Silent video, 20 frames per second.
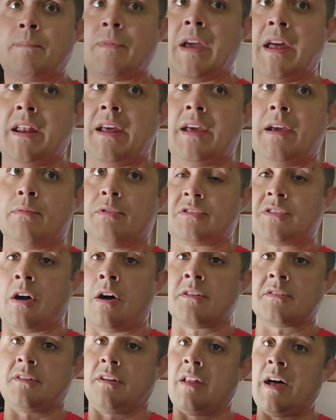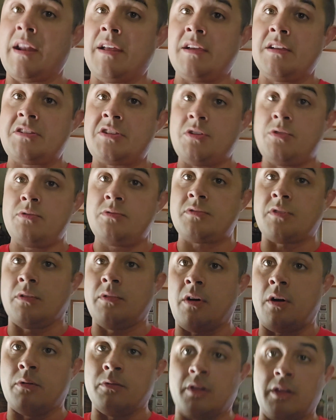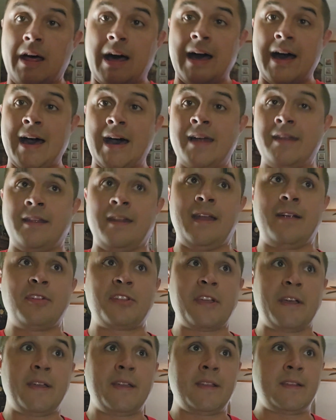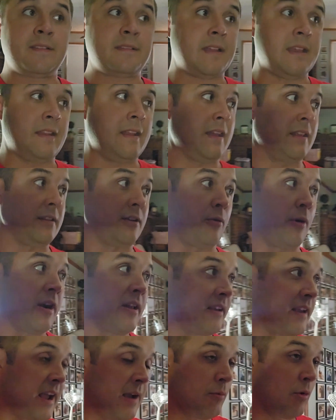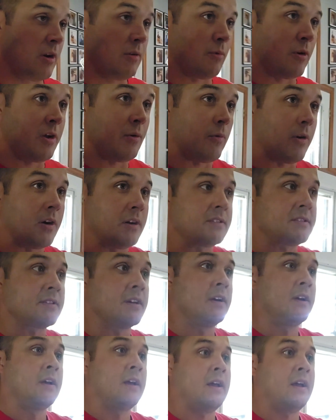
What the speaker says: And it was causing a lot of issues on the line and everything, and the running game wasn't what it was.